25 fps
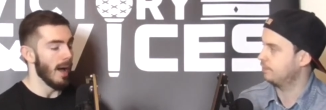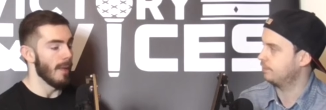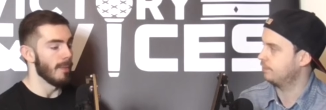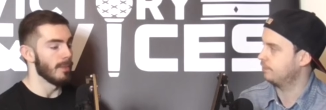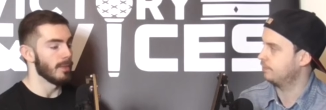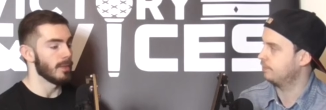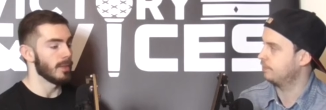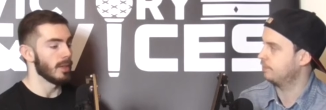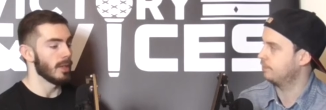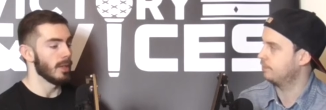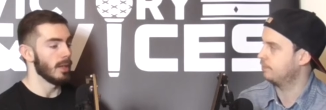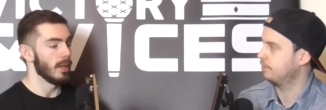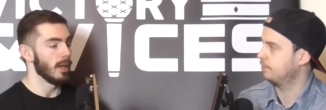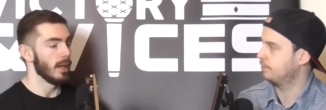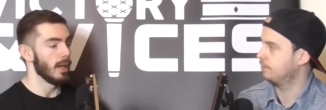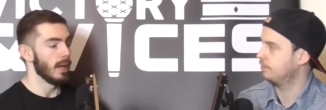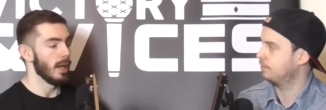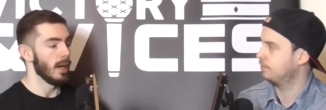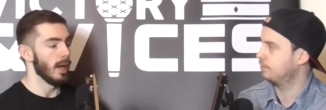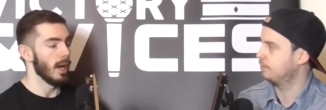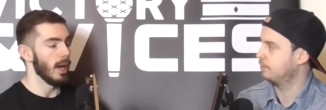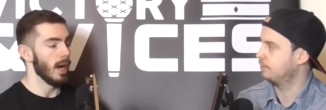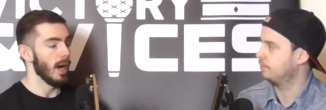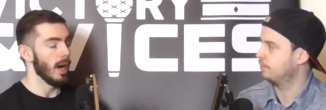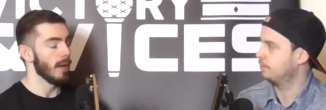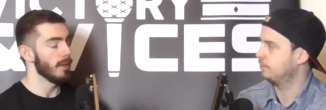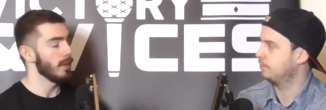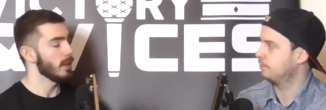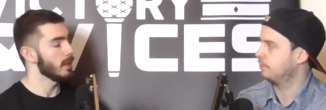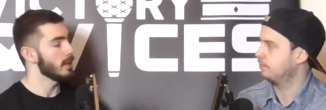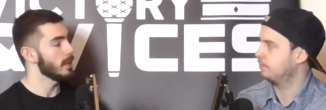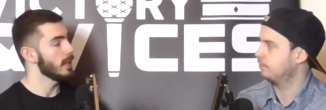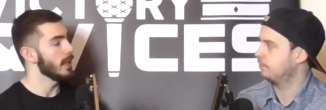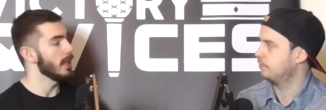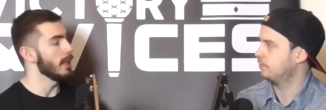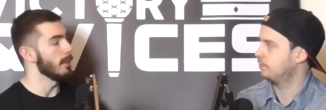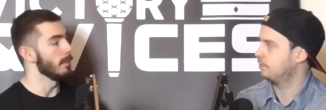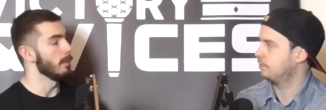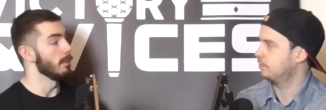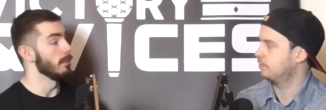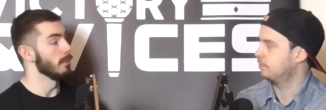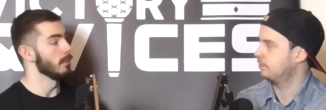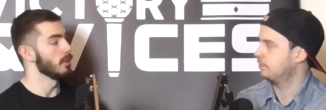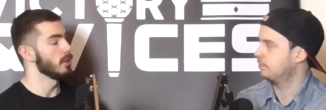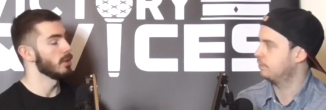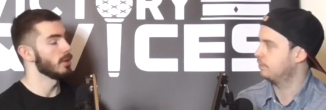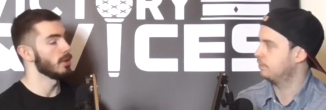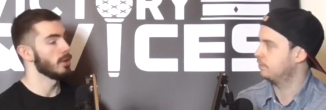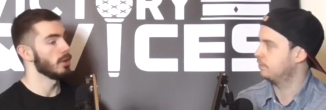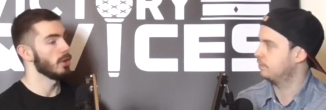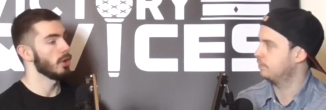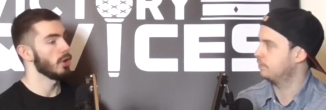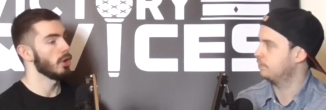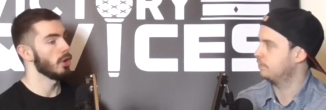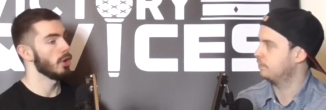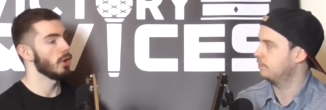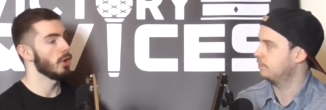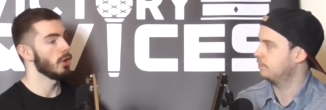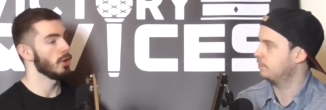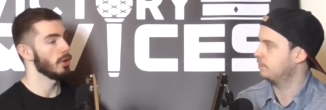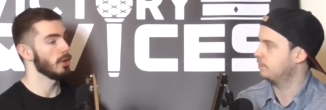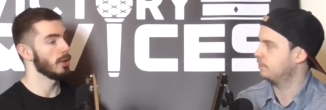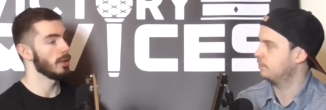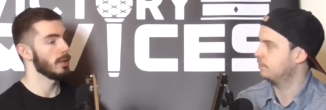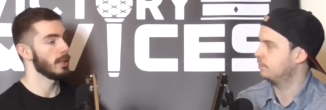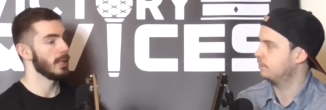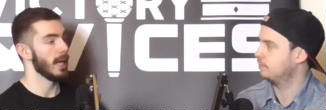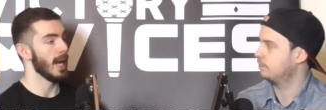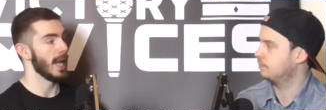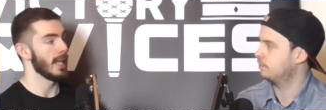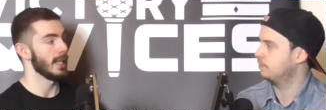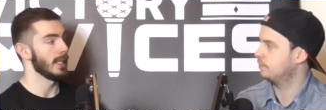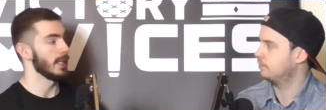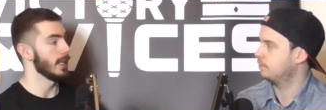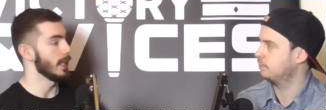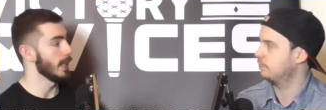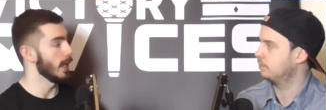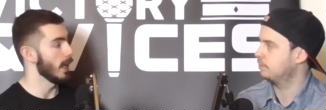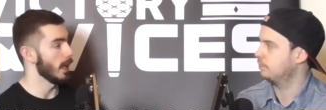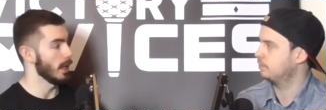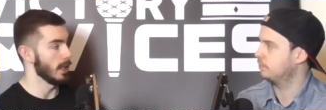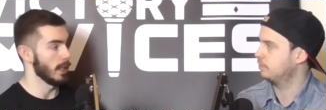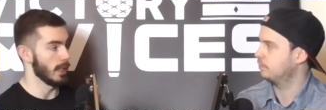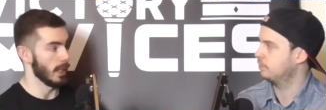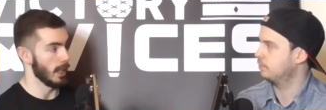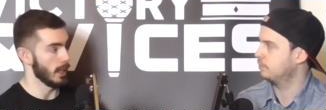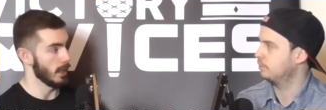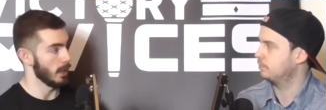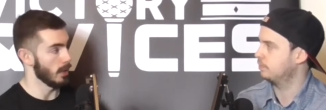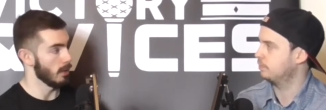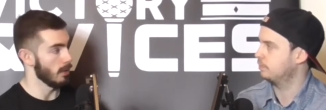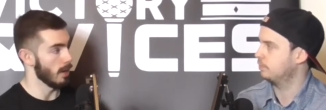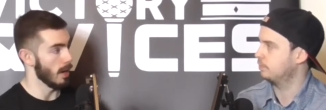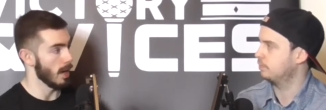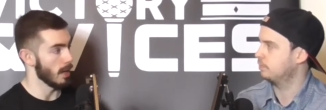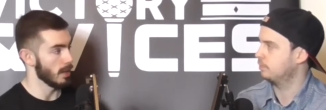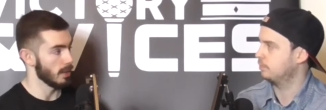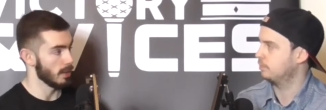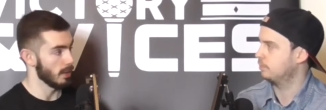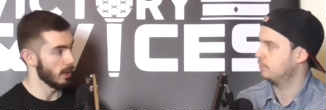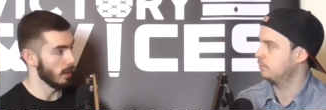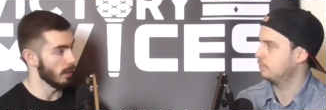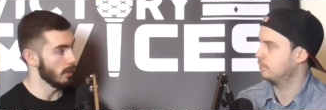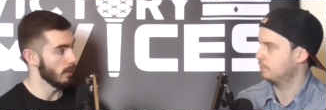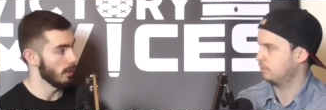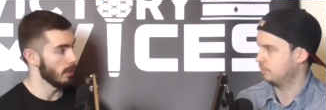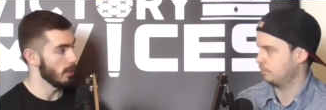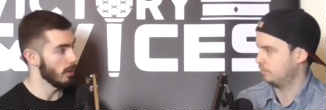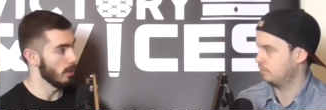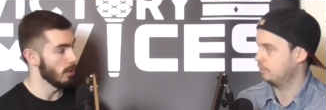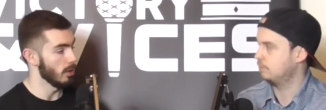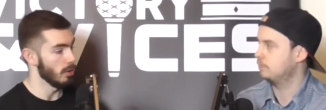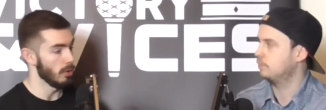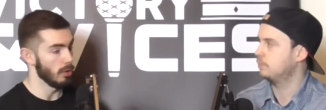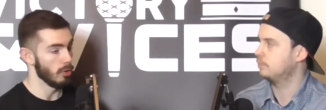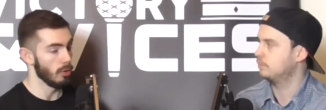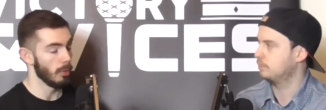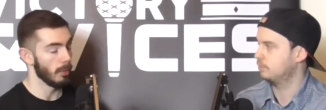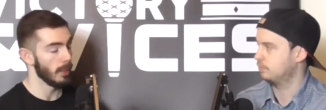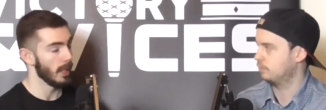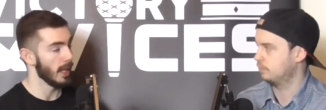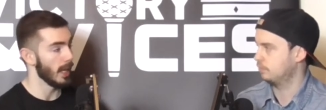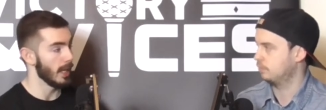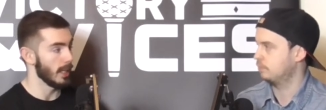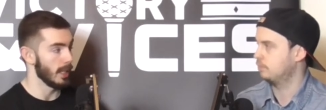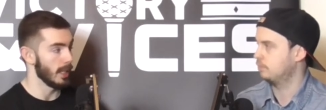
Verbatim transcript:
Speaker 1: And other teams couldn't get near United or Arsenal. Nobody